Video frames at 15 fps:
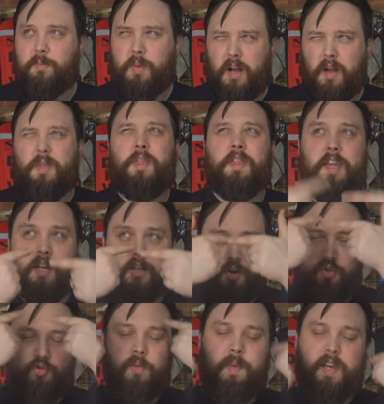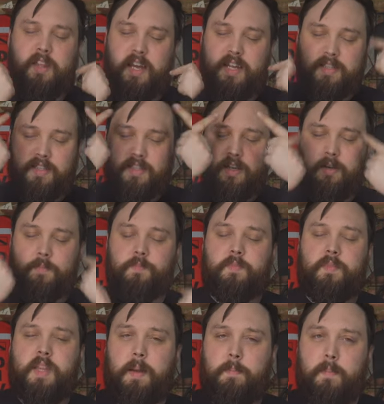But I think trimming that um,
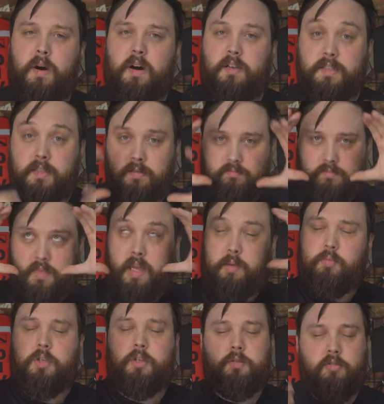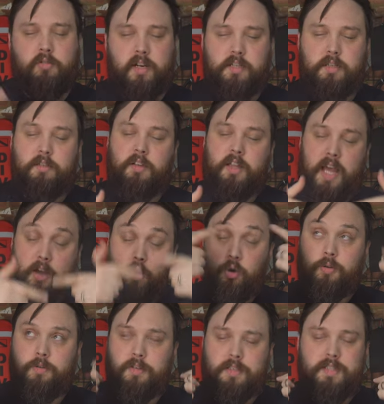that mask, that correction, that
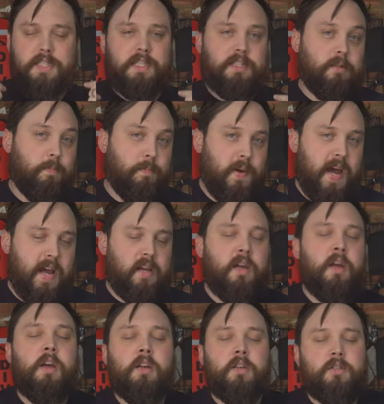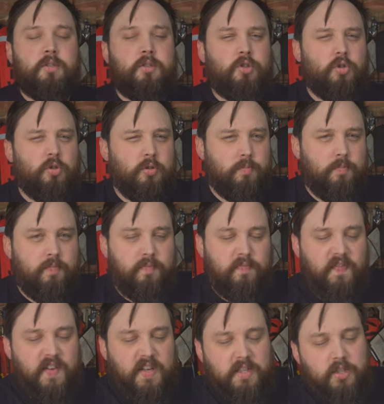hood seal back should
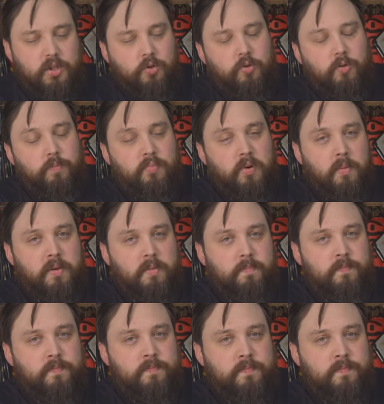fix your problem.